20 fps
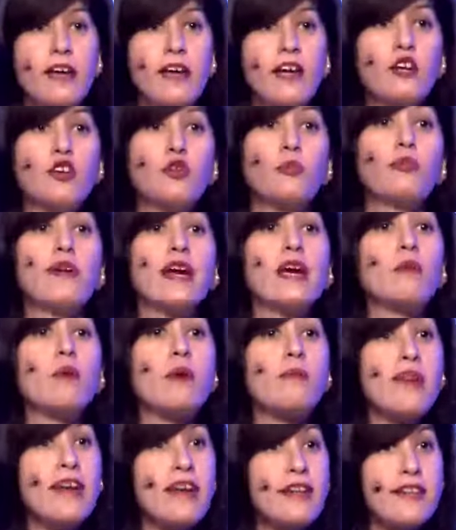to bring
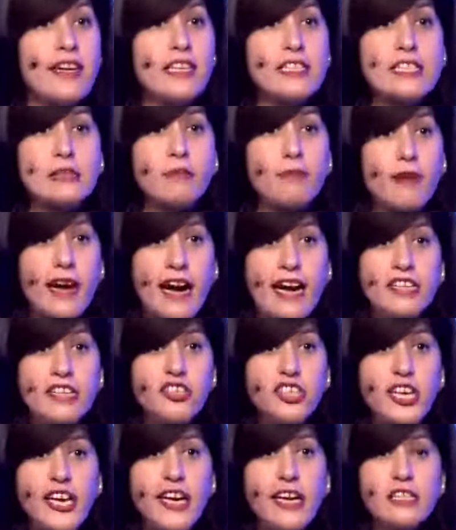women in their supply
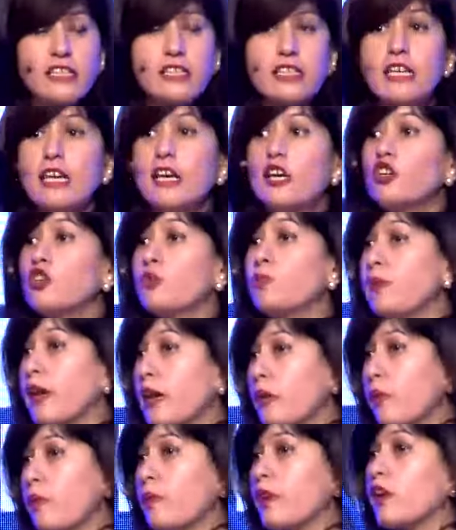chains, to bring
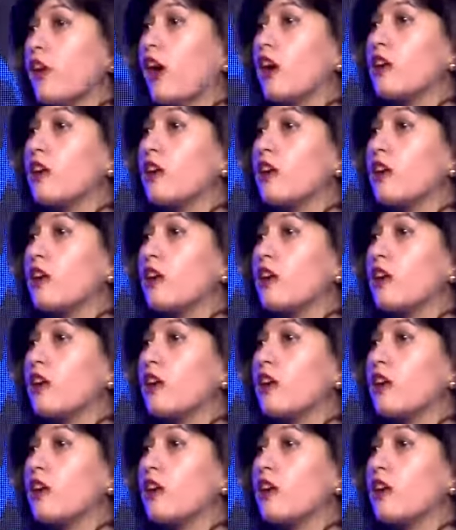women on